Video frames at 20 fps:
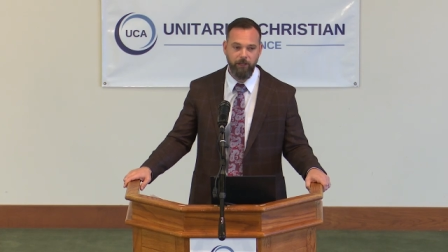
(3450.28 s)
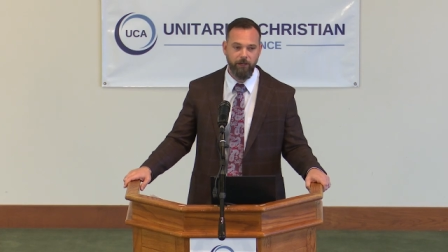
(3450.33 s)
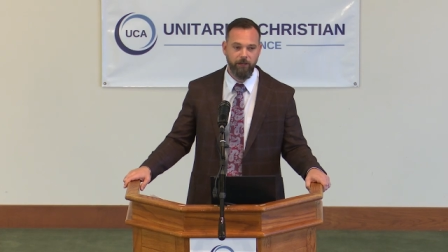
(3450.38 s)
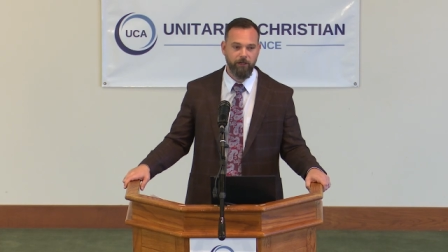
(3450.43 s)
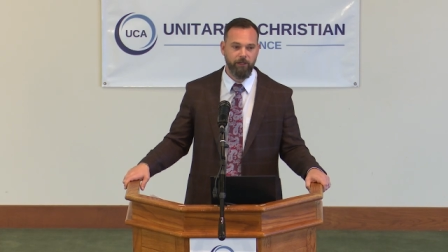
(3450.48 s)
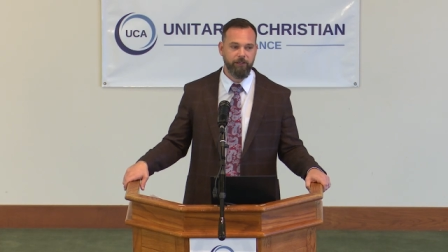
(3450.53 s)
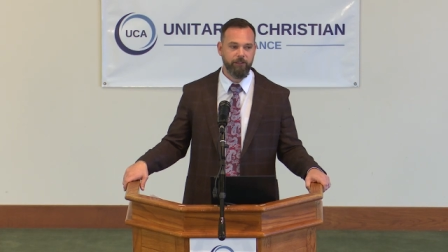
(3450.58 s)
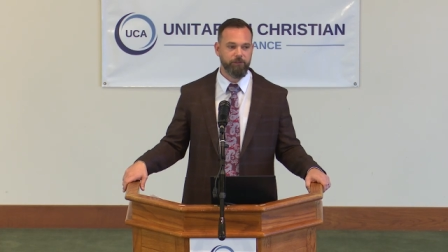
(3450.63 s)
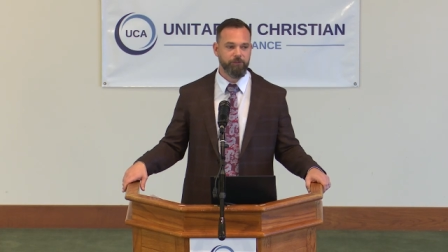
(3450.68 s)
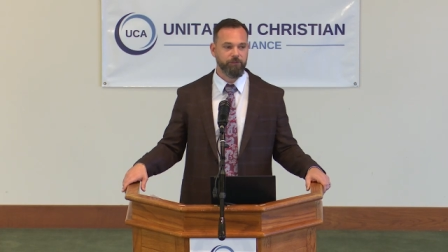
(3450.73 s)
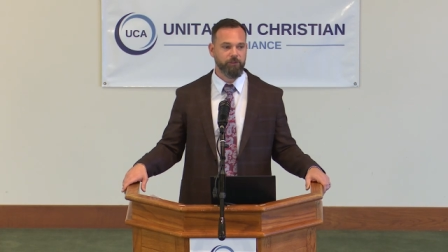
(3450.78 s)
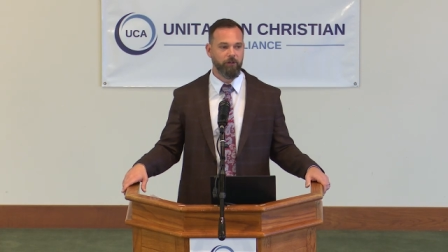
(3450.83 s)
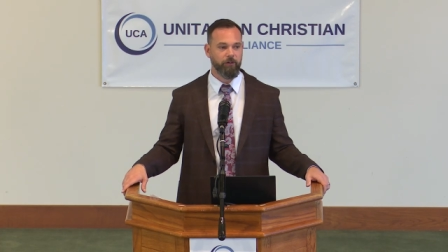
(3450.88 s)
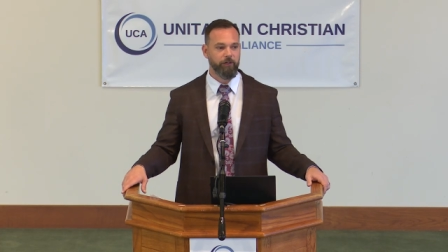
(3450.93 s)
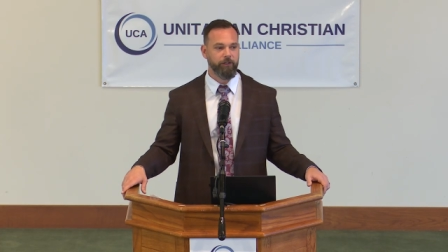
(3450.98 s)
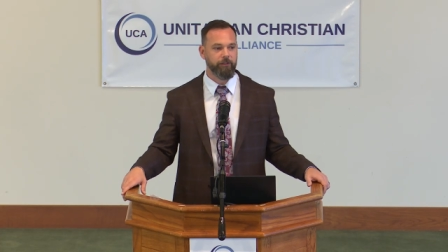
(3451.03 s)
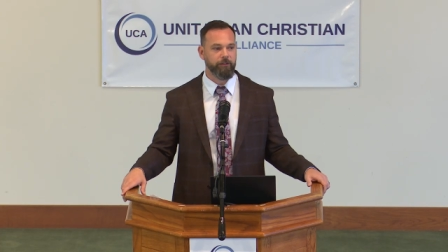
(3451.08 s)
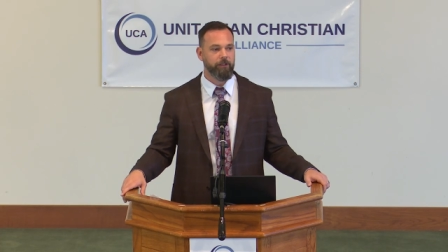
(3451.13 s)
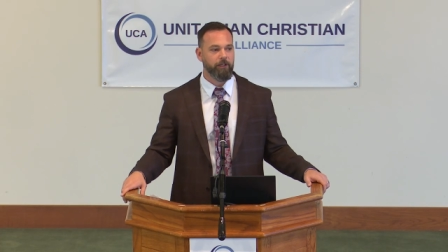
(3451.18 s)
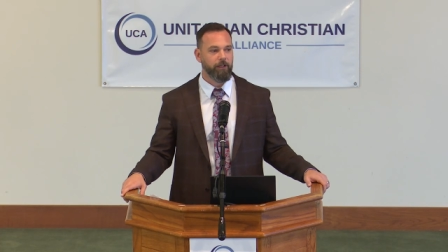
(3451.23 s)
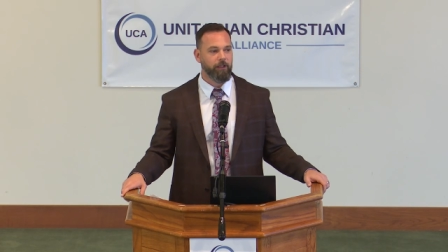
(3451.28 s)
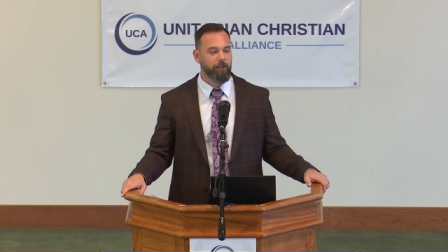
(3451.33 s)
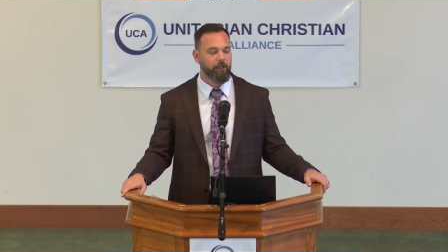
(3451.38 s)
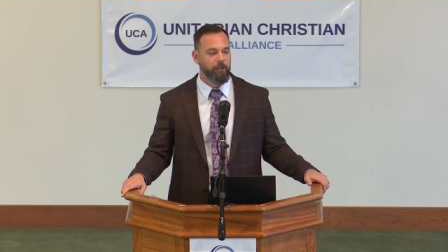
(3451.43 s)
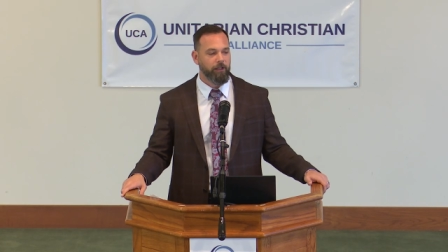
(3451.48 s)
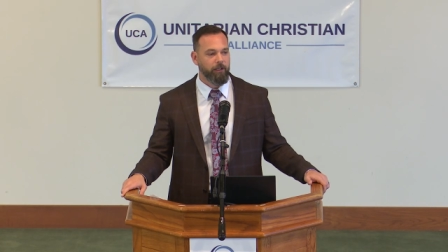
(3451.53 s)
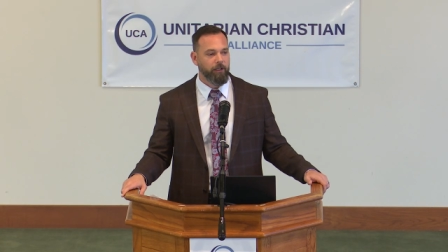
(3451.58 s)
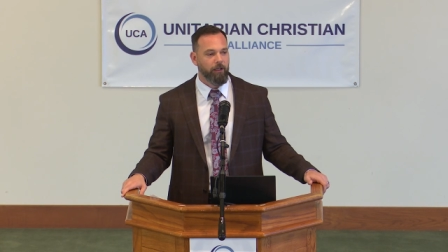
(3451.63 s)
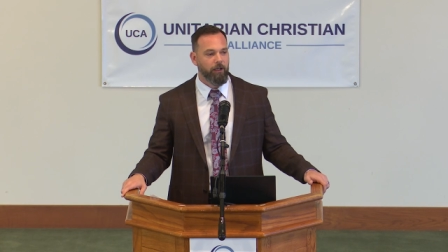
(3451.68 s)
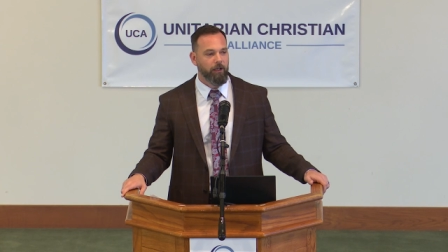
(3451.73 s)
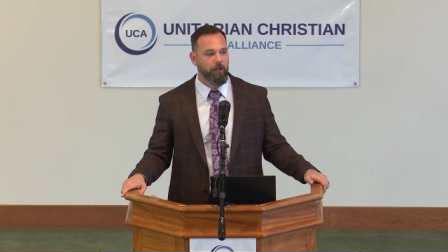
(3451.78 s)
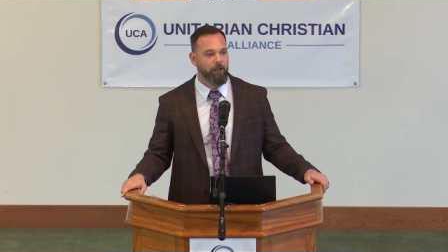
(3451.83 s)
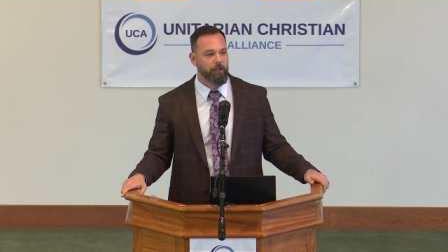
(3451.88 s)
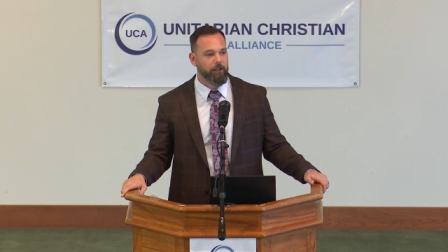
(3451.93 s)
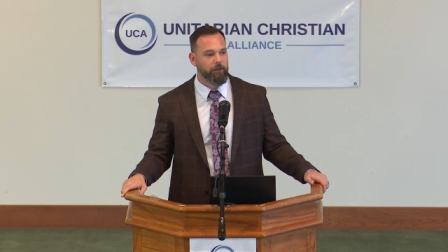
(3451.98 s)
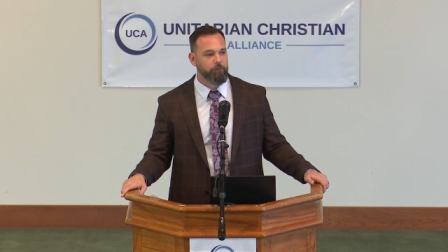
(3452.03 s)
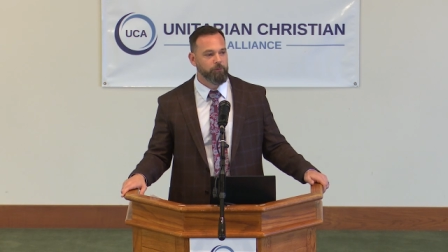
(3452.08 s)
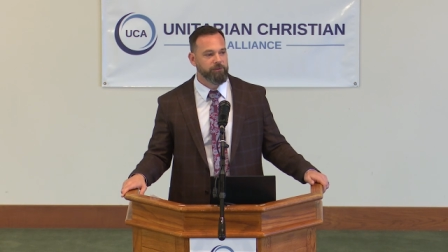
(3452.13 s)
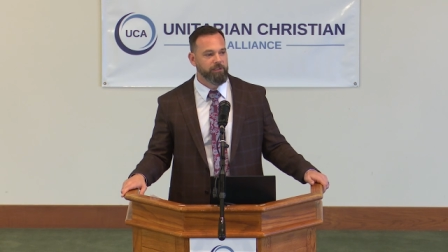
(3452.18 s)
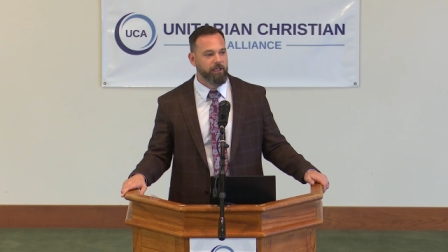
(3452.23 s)
how did I get started? Uh,
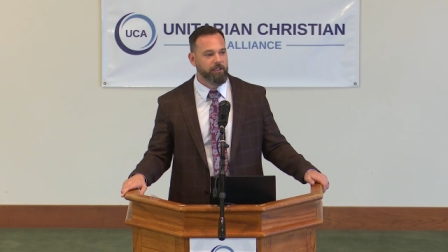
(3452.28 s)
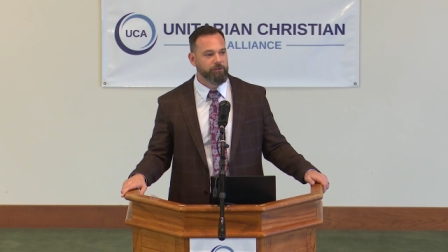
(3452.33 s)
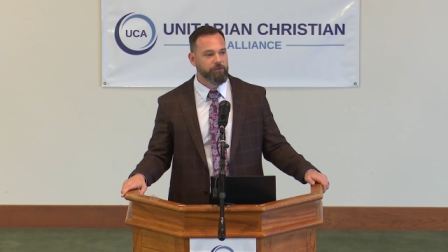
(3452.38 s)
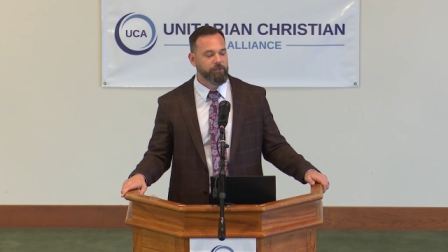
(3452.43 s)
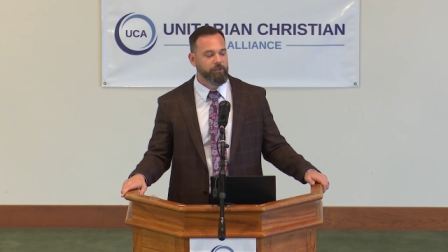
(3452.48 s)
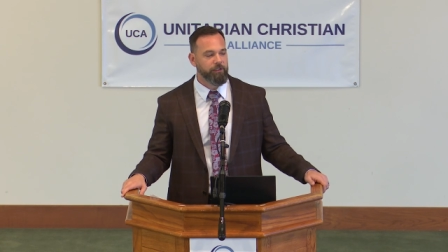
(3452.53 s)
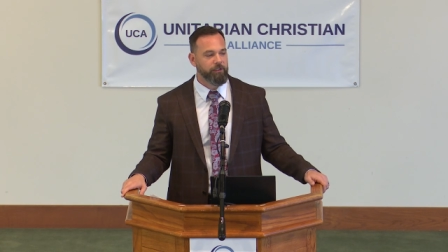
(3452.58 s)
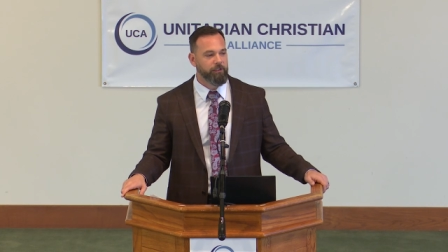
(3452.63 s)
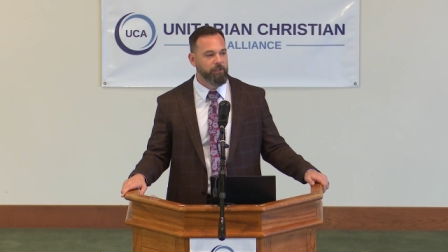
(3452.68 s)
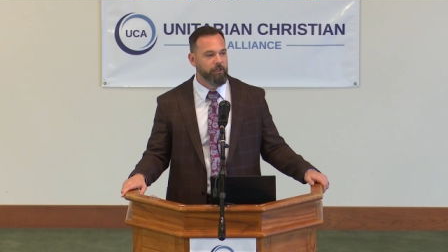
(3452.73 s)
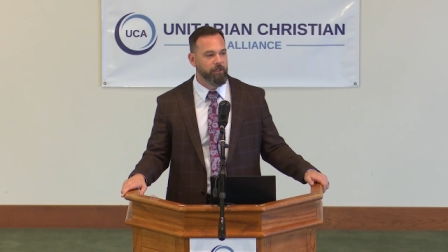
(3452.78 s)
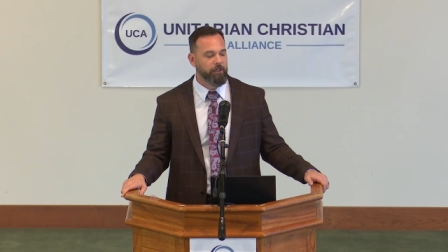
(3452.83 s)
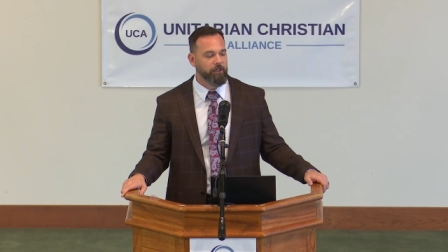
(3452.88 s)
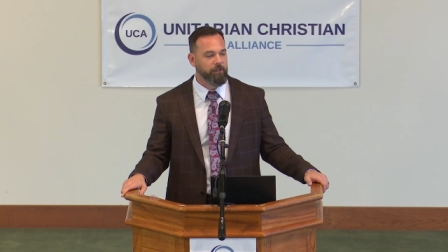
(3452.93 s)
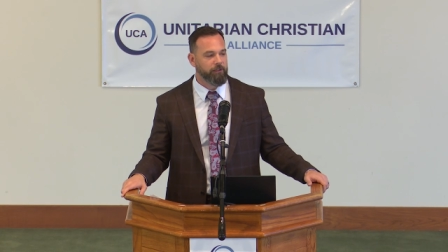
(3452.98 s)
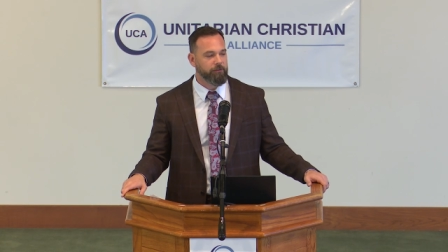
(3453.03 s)
it was actually uh,